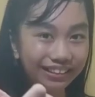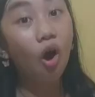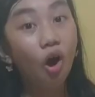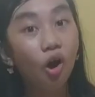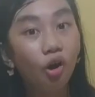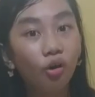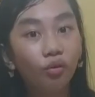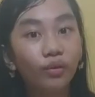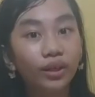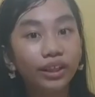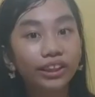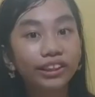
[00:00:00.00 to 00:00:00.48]

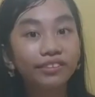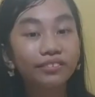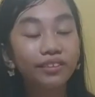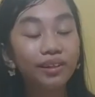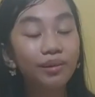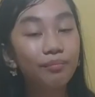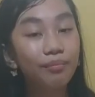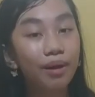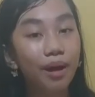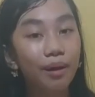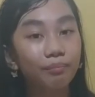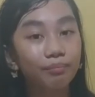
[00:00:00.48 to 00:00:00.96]
Always
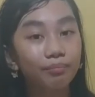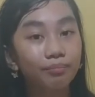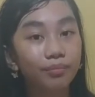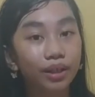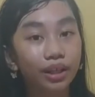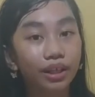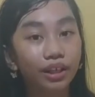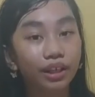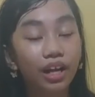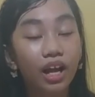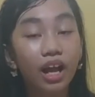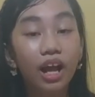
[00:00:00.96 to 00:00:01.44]

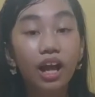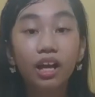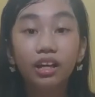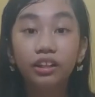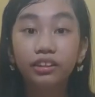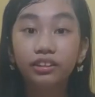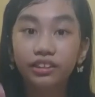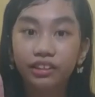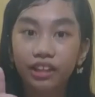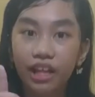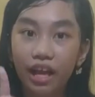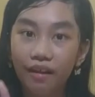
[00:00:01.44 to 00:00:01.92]
remember,
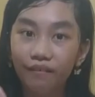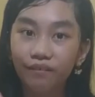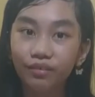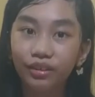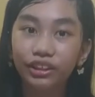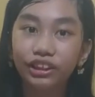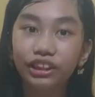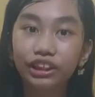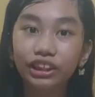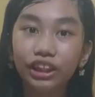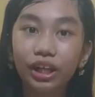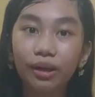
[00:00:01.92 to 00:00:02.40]

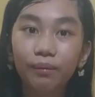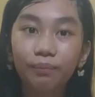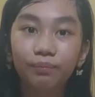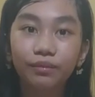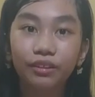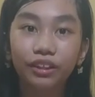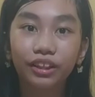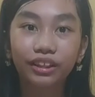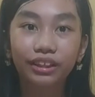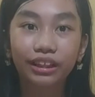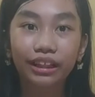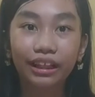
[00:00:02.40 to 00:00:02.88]
never
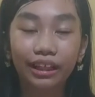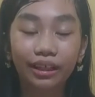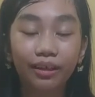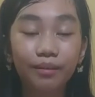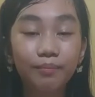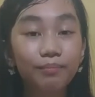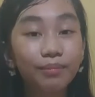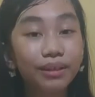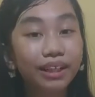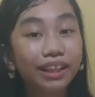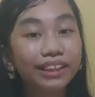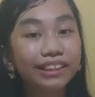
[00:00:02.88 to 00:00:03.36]
stop learning
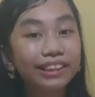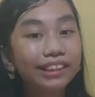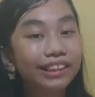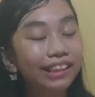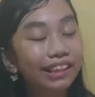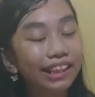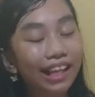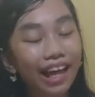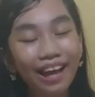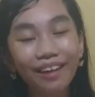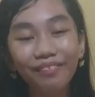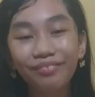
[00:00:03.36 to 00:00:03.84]
because
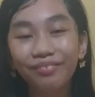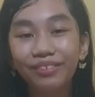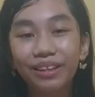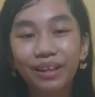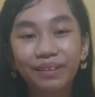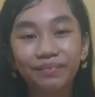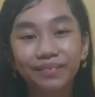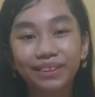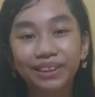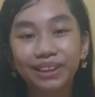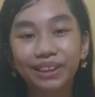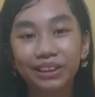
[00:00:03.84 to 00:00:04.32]
life
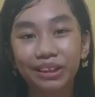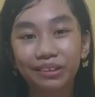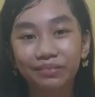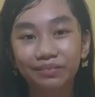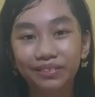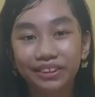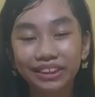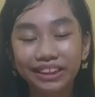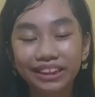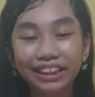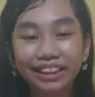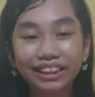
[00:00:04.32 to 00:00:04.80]
never
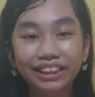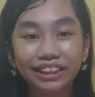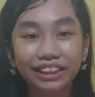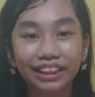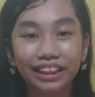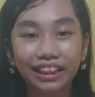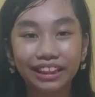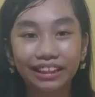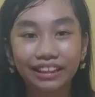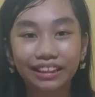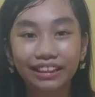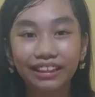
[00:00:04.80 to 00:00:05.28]
stops
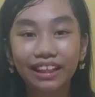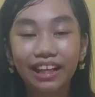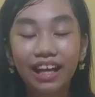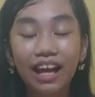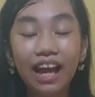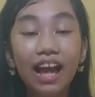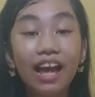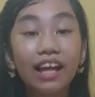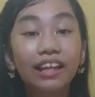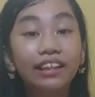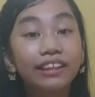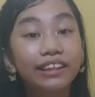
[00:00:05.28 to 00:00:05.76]
teaching.
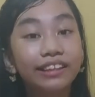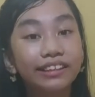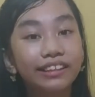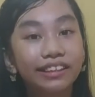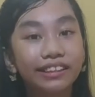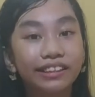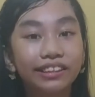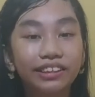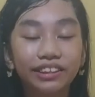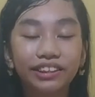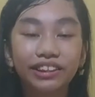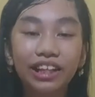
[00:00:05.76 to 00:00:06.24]
This
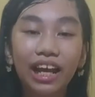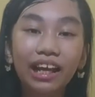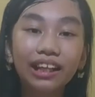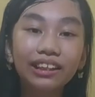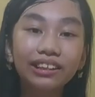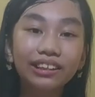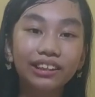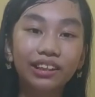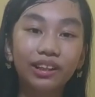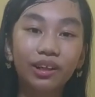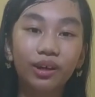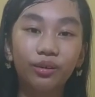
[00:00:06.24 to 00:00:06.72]
is John
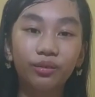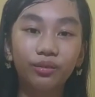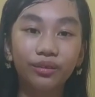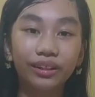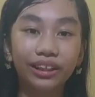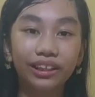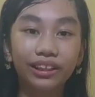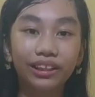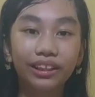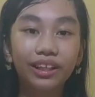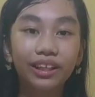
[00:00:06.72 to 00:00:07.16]
Chloe.